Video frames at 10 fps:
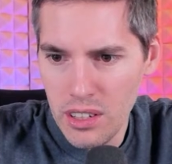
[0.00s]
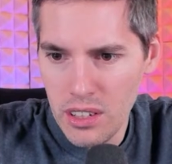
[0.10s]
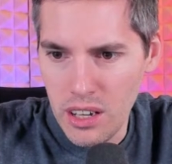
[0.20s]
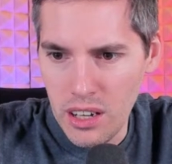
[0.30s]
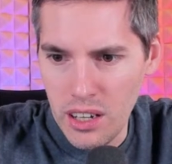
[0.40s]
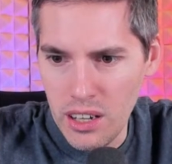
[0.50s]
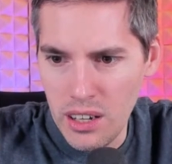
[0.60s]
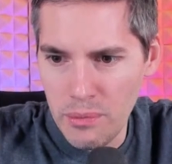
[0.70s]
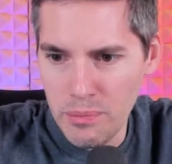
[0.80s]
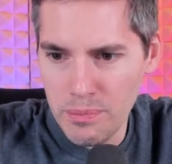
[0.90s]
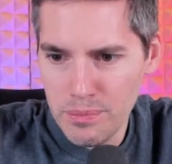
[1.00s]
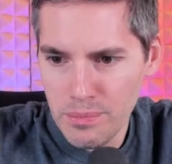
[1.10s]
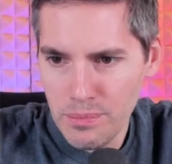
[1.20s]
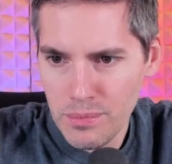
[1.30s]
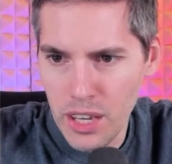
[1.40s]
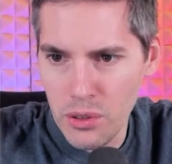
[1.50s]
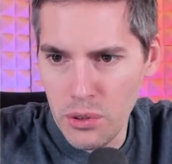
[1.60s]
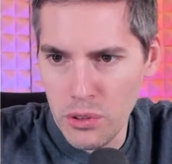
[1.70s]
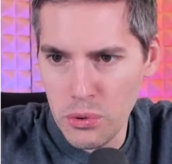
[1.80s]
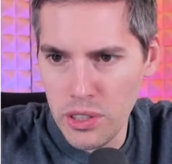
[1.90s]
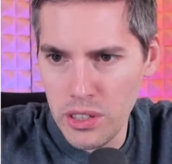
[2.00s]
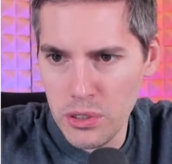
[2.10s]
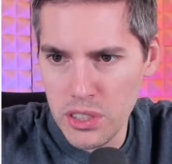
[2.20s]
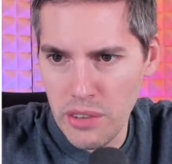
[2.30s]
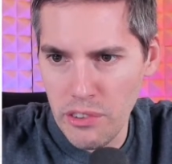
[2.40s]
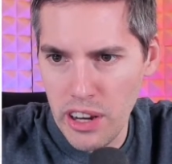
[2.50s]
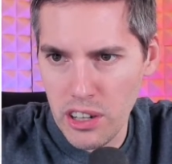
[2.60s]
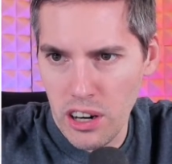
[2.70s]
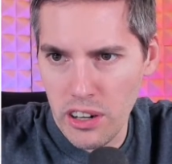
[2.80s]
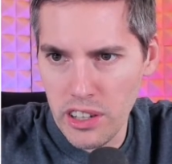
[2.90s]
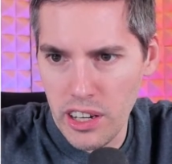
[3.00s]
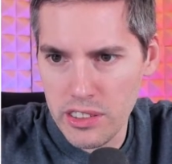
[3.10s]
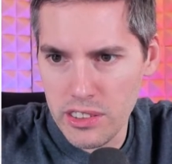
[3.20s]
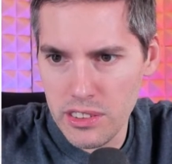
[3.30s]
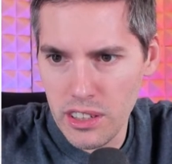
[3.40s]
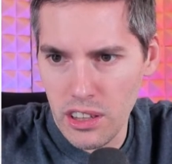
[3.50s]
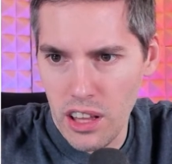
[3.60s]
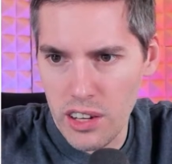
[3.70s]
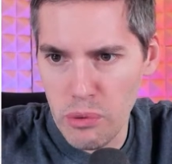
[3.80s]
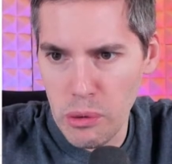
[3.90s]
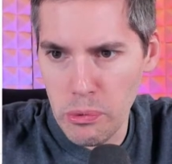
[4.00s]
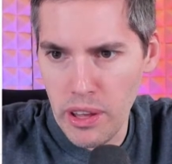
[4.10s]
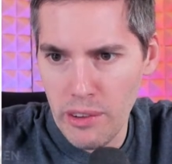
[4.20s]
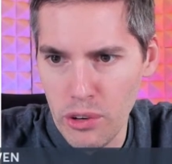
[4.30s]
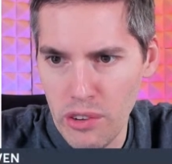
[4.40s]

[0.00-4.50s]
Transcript: Um... Okay, who do we? Who's never had a card yet? I think a lot of people have.